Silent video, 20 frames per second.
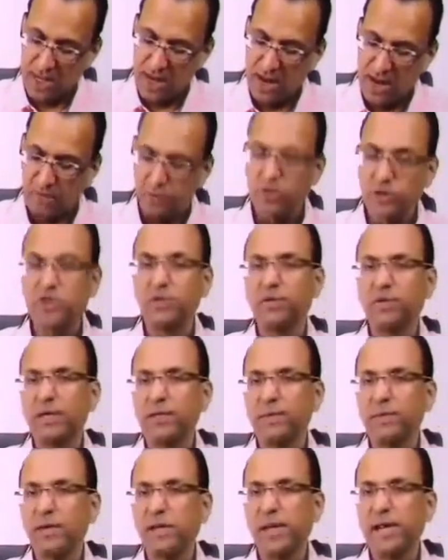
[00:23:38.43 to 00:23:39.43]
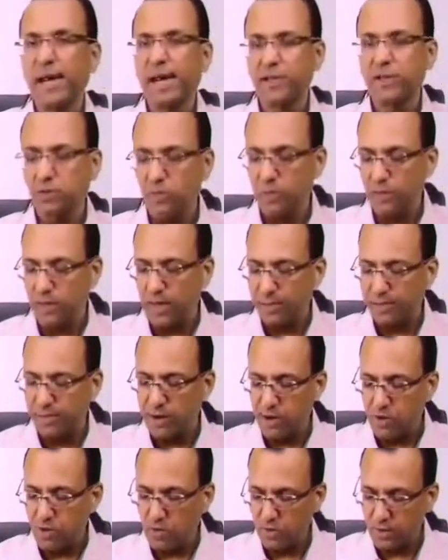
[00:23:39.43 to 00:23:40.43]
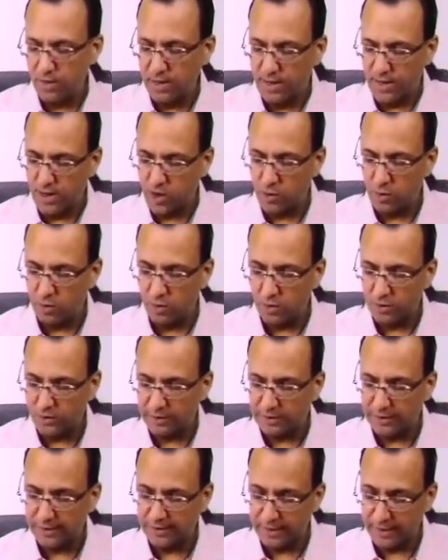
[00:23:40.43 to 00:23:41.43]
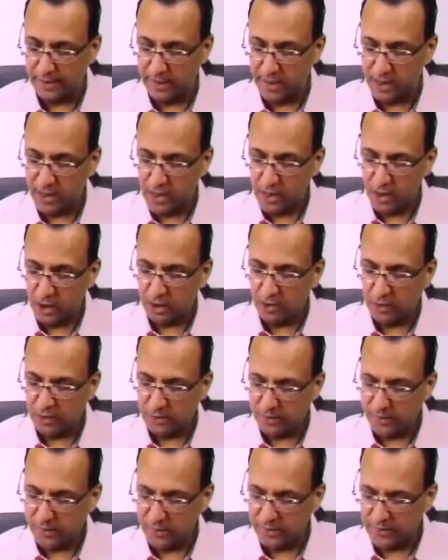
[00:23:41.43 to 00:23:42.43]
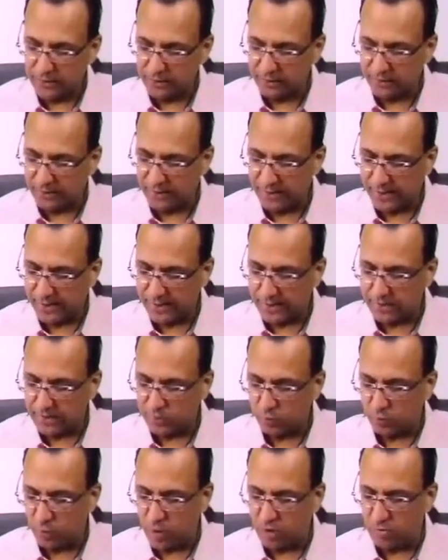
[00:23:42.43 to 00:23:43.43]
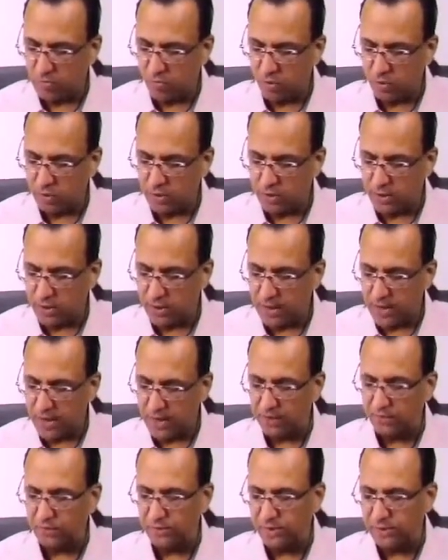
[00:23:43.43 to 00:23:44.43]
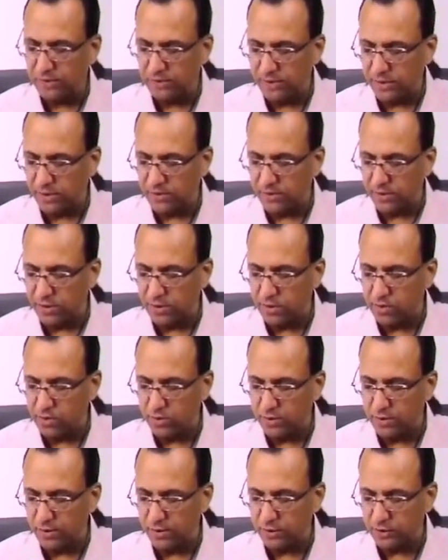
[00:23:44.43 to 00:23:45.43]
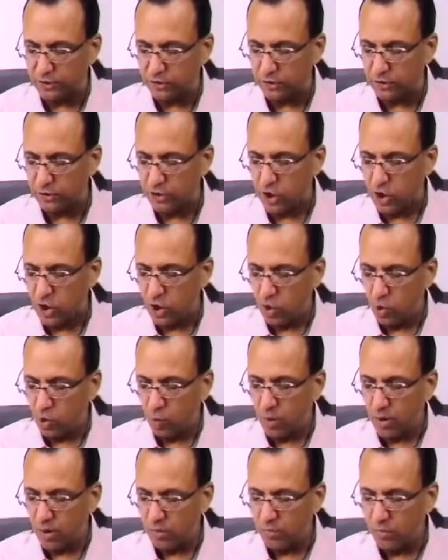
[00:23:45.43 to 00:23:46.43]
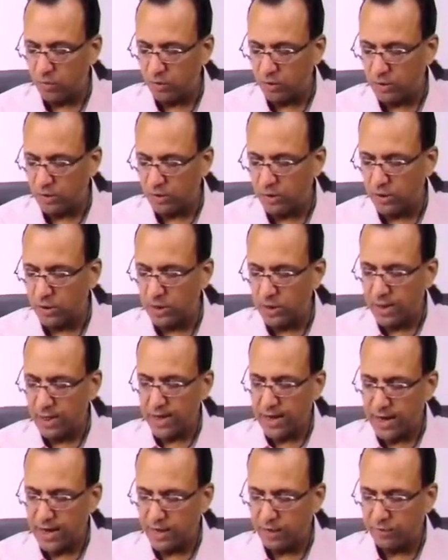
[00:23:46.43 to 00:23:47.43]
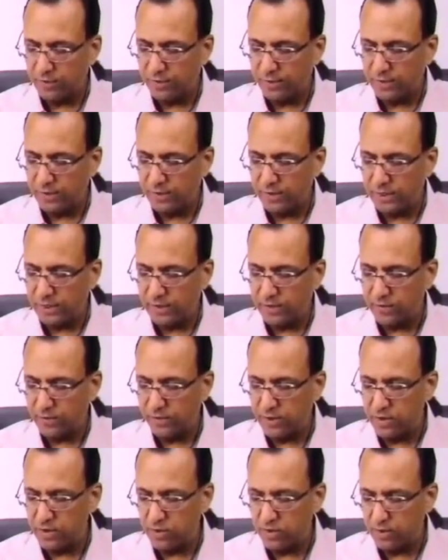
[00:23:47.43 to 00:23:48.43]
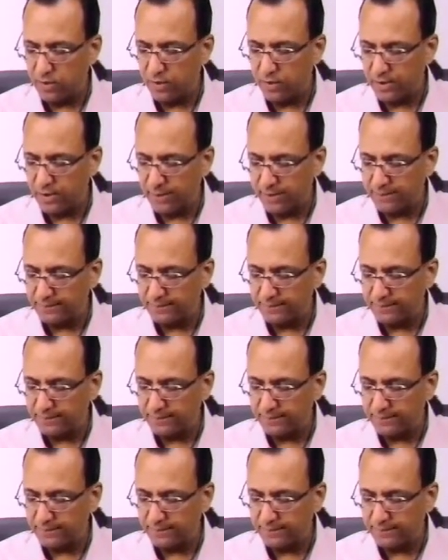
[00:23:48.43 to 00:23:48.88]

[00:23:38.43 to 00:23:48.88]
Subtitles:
If you say trigeminal has overlapping nuclei, you will see trigeminal nerve has 1 motor and 3 sensory nucleus. 1 motor and 3 sensory nuclei.